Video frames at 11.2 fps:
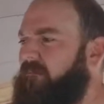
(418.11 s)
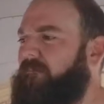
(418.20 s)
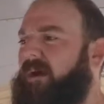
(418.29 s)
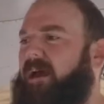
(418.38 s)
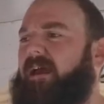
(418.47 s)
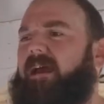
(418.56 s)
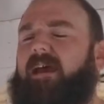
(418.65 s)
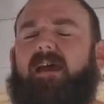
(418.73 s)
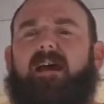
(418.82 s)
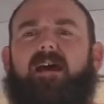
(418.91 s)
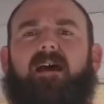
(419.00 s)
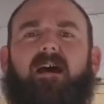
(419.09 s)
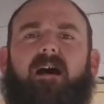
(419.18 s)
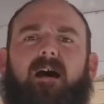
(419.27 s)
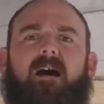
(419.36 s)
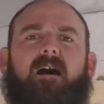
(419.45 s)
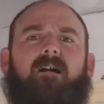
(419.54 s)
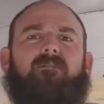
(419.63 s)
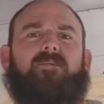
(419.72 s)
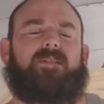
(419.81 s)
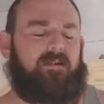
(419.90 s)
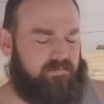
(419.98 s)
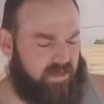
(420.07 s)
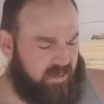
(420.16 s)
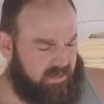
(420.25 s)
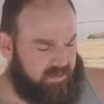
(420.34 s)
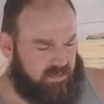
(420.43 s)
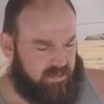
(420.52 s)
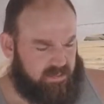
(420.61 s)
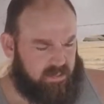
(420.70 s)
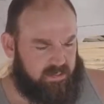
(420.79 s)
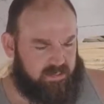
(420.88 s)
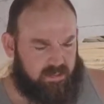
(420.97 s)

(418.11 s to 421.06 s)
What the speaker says: But some things is just,